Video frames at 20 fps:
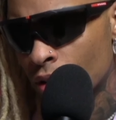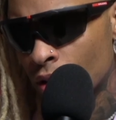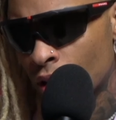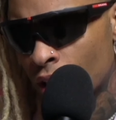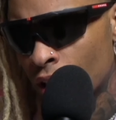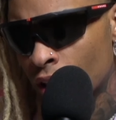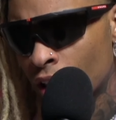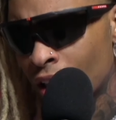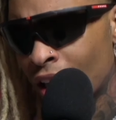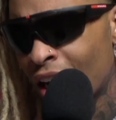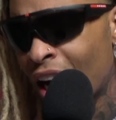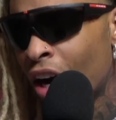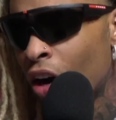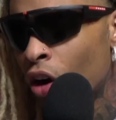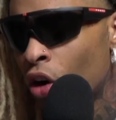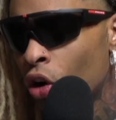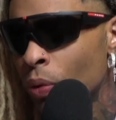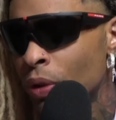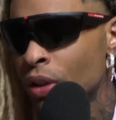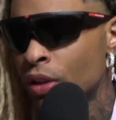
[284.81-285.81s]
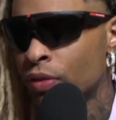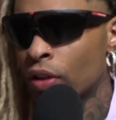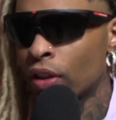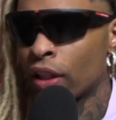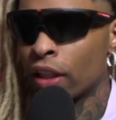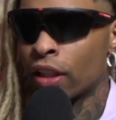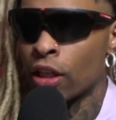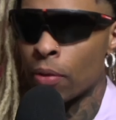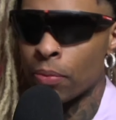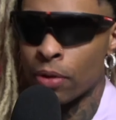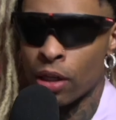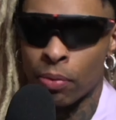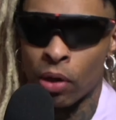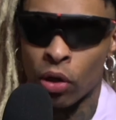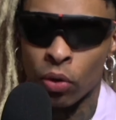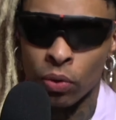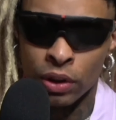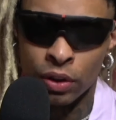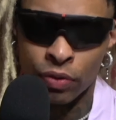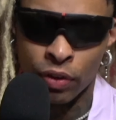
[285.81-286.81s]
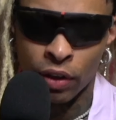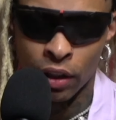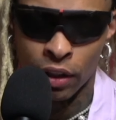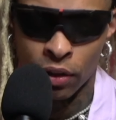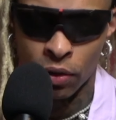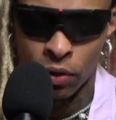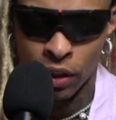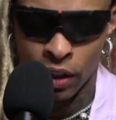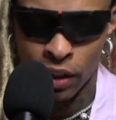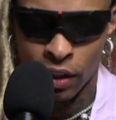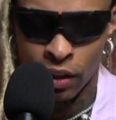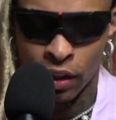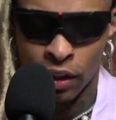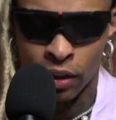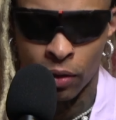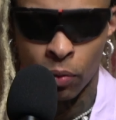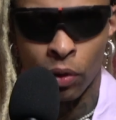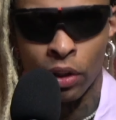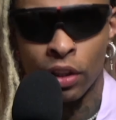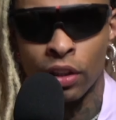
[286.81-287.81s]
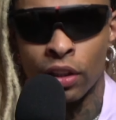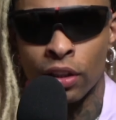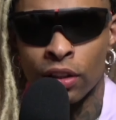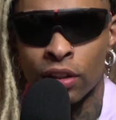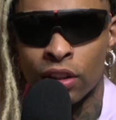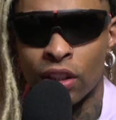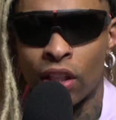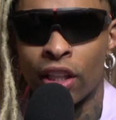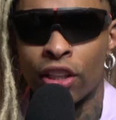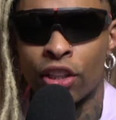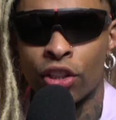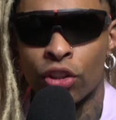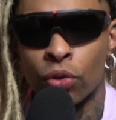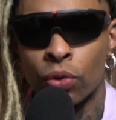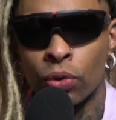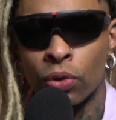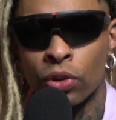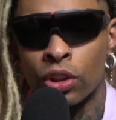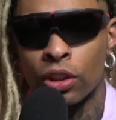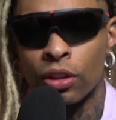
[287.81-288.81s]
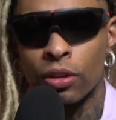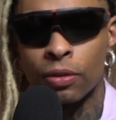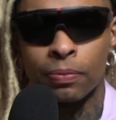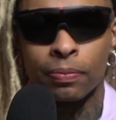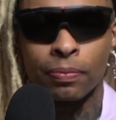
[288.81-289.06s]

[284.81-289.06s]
Like I always felt like coming up, I always felt like okay, like one of these like huge